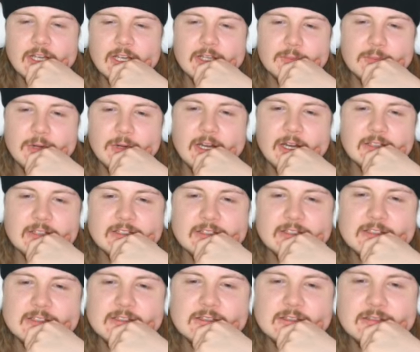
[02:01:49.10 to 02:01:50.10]
Do you like
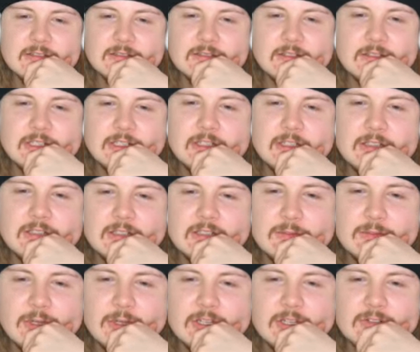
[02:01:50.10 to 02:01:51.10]
practice
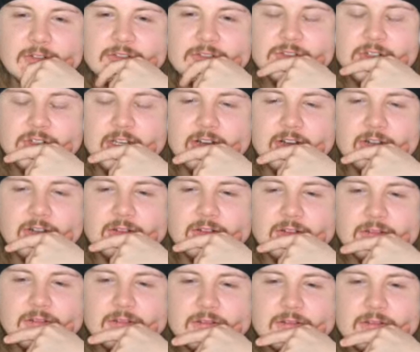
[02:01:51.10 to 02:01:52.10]
e-buggy or truggy at
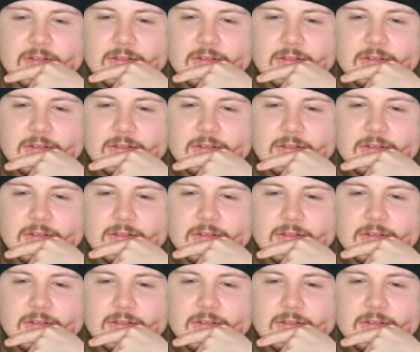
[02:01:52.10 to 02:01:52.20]
all?